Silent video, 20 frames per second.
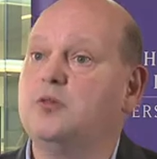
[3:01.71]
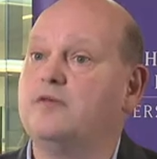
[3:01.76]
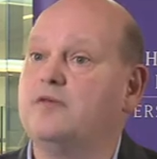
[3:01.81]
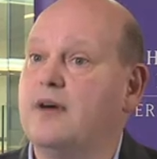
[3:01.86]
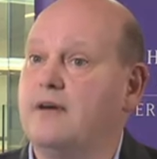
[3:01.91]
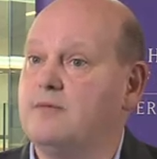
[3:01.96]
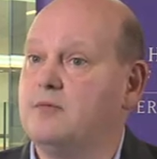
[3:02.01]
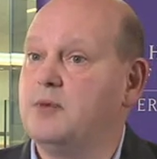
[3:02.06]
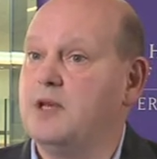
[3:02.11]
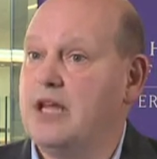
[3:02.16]
of
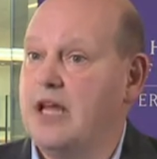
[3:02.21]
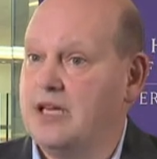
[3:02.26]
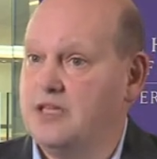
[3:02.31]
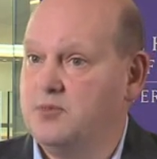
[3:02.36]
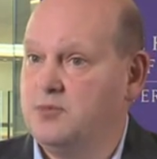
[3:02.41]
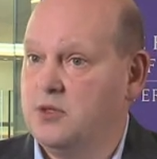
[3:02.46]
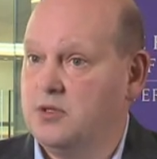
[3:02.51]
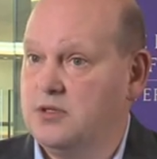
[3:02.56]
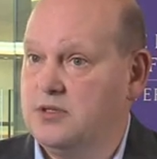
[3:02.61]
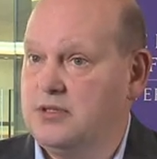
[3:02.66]
government
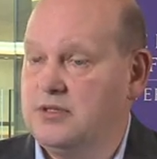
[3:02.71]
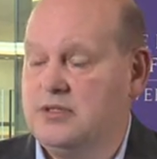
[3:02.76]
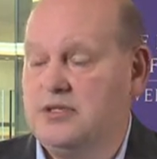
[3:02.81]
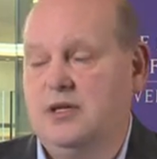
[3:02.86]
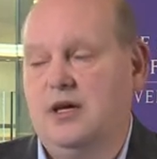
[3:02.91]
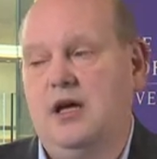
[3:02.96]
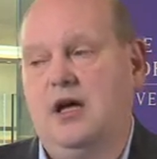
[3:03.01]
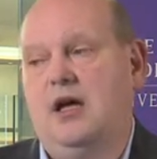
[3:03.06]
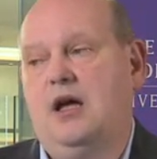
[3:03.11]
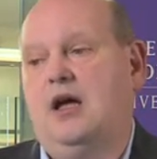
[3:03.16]
experts
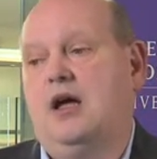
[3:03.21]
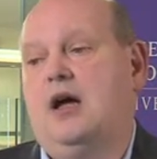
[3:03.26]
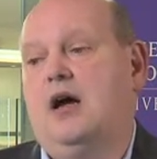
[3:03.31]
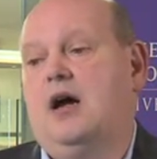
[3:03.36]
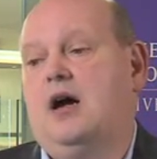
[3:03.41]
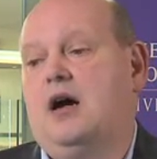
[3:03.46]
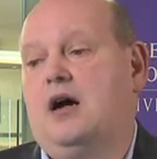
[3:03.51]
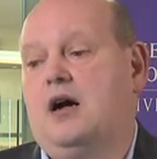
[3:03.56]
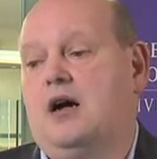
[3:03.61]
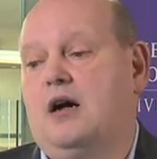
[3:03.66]

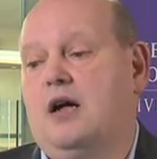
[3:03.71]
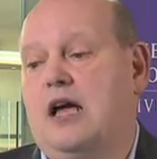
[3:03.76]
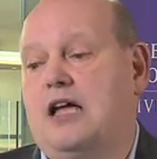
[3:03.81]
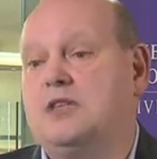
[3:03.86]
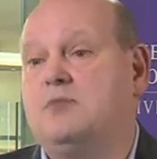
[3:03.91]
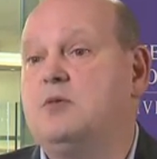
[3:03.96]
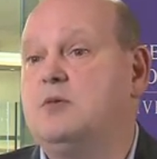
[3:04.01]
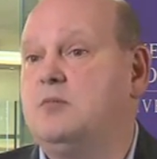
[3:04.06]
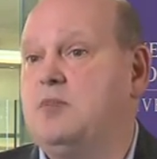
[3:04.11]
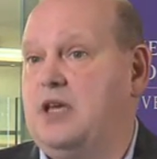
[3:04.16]

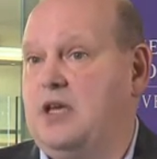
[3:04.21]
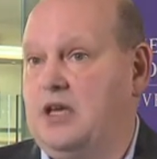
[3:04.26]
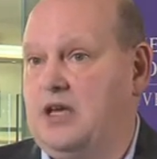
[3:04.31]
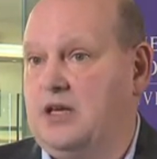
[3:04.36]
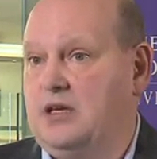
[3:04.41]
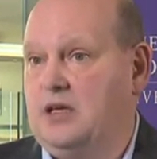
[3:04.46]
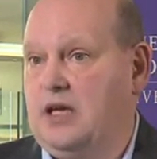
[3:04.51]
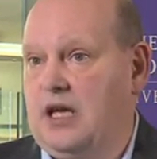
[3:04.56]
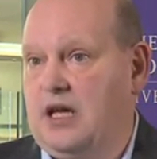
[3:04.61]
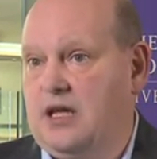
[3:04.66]
has been
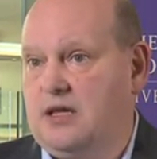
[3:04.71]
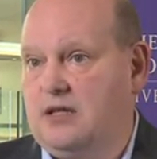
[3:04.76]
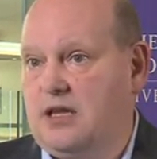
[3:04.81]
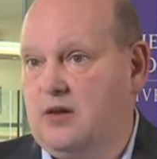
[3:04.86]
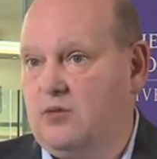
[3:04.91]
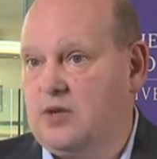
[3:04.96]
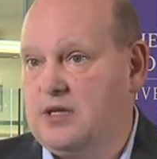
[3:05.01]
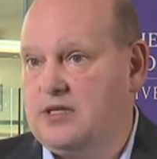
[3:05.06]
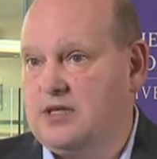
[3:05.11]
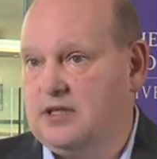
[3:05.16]
meeting, and
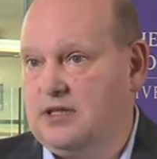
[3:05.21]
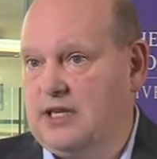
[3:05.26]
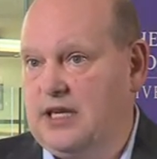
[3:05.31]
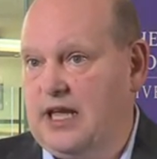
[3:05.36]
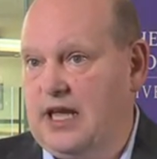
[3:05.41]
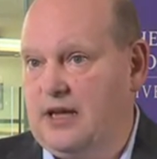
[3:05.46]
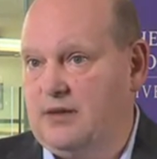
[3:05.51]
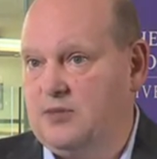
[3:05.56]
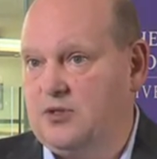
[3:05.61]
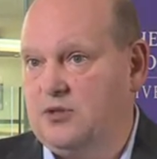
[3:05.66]
they recently
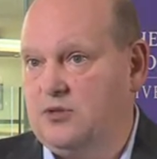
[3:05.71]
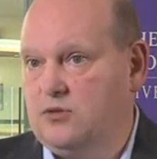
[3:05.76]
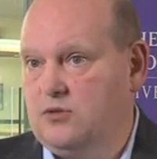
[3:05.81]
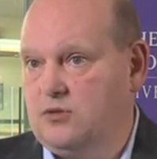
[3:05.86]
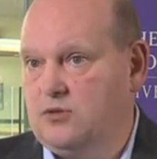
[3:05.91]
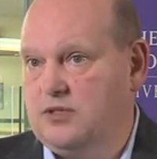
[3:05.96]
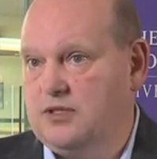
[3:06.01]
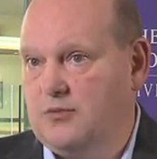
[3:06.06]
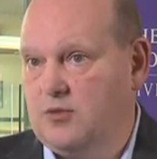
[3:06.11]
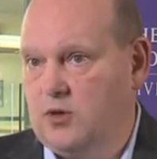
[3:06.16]
came
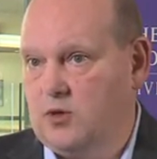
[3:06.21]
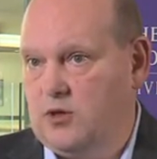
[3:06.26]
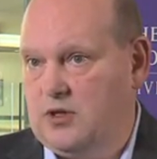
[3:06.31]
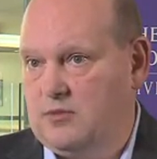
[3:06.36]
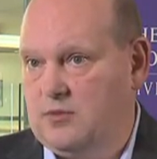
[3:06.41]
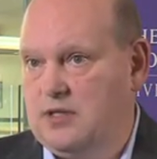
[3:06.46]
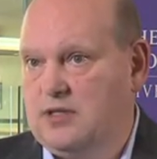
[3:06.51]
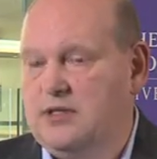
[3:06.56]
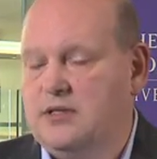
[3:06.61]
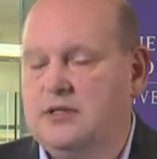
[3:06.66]
to some
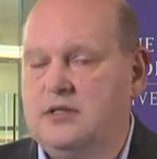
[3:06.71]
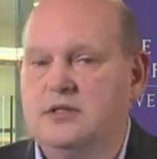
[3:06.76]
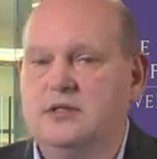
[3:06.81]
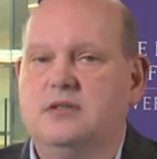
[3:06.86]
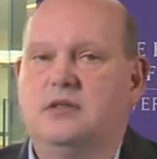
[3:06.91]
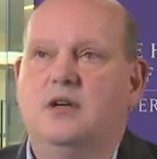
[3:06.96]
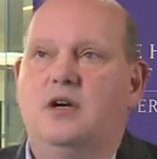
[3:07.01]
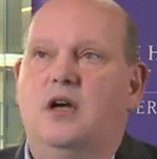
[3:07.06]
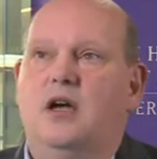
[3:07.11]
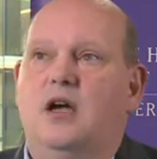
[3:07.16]
agreements.
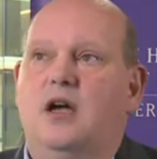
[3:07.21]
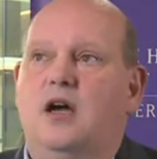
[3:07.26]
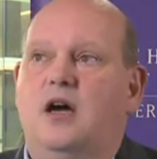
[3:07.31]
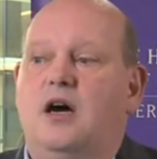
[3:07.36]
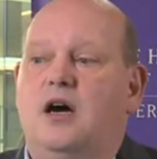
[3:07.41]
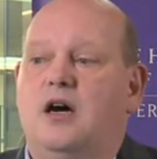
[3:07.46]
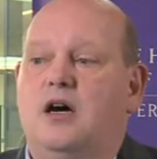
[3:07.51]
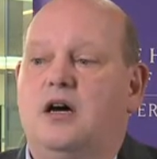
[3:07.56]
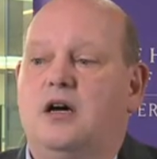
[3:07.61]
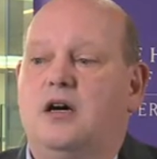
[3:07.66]

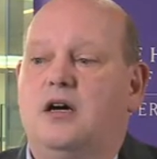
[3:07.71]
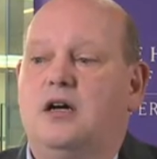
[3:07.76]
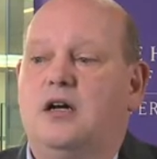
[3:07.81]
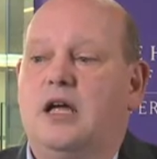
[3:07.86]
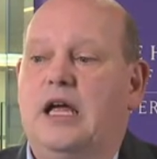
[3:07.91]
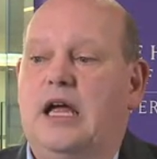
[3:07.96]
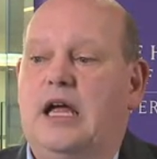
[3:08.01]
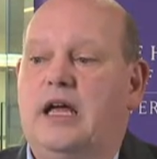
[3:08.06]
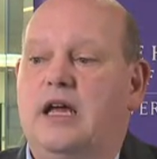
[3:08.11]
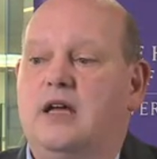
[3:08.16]

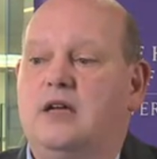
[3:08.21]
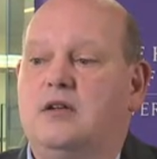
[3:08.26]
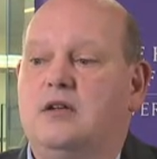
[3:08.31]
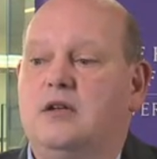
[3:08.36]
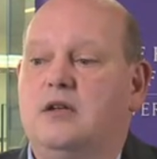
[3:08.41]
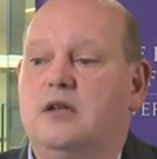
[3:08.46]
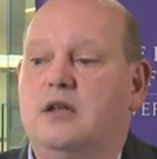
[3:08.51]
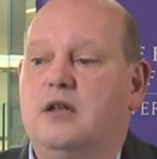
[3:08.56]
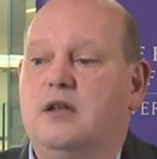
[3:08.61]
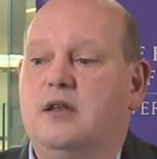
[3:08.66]
And
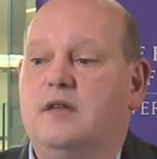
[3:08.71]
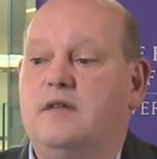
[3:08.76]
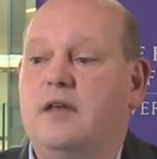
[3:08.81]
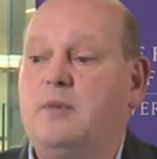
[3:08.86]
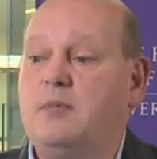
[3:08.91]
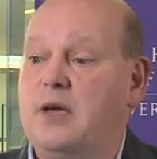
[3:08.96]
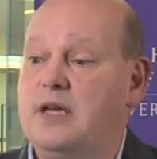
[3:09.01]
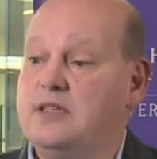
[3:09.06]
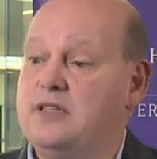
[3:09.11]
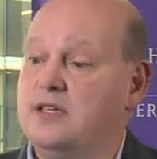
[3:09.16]

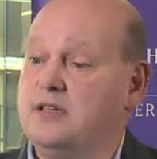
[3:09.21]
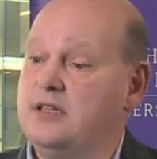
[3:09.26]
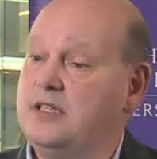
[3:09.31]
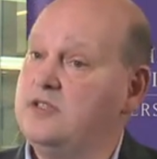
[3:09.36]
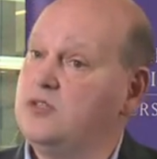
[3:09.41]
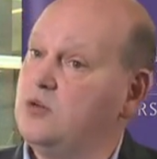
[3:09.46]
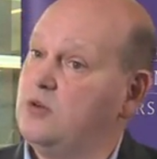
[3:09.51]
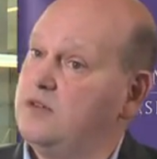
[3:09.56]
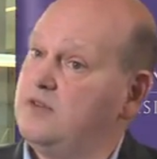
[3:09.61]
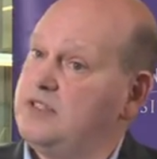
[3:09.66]
they basically
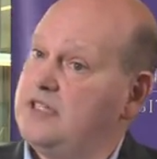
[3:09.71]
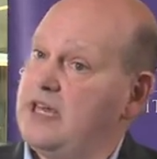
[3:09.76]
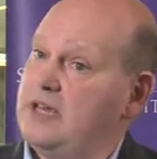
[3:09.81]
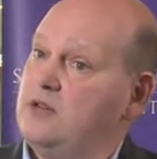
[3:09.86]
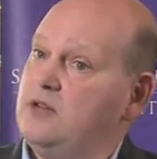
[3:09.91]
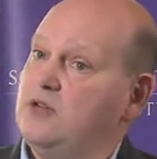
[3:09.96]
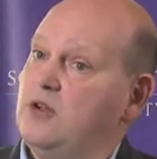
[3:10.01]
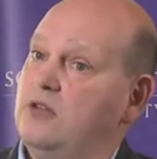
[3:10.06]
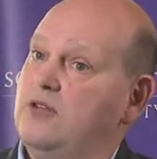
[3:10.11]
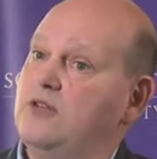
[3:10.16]
sort of
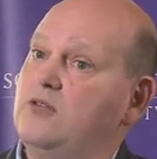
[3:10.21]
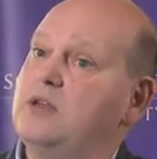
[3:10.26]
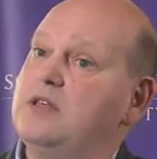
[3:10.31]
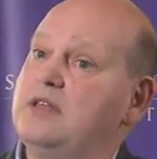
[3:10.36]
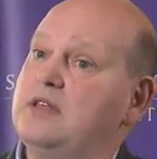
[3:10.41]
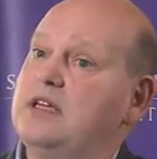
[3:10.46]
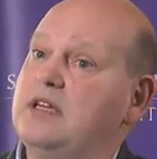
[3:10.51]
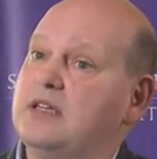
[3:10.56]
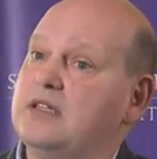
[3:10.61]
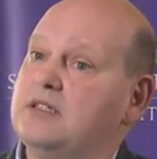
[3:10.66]
settled on 3
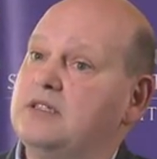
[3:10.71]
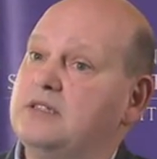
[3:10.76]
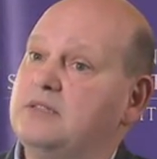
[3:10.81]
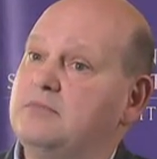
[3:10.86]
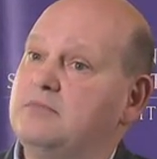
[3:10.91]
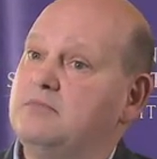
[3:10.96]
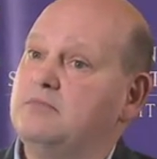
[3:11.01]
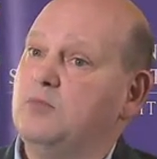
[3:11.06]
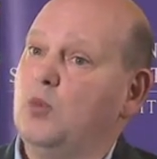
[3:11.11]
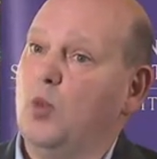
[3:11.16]
things.
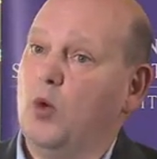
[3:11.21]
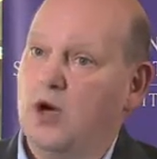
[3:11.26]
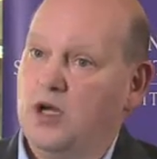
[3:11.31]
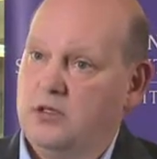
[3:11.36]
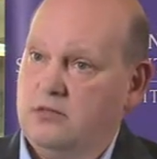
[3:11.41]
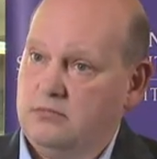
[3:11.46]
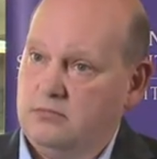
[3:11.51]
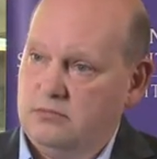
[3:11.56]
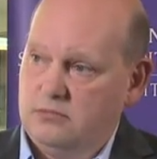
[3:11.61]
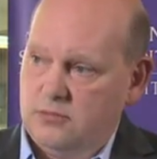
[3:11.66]

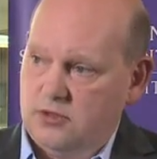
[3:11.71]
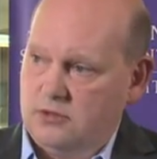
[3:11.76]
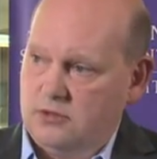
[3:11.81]
1,